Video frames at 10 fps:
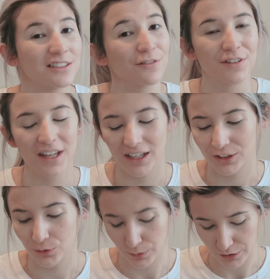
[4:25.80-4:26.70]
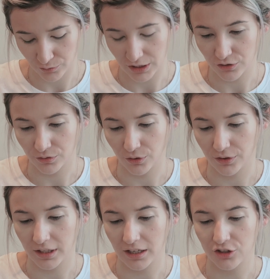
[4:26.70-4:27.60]
So for that I always reach for
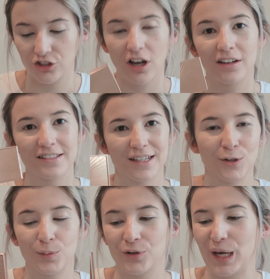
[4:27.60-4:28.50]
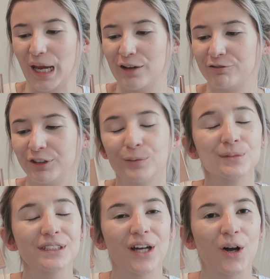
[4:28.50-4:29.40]
the Charlotte Tilbury
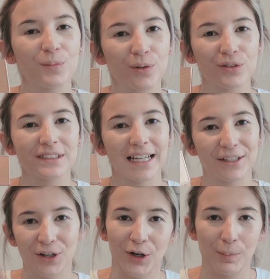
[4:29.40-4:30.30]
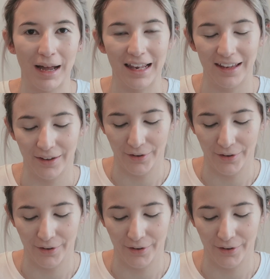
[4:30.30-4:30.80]
Filmstar Bronze and Go palette.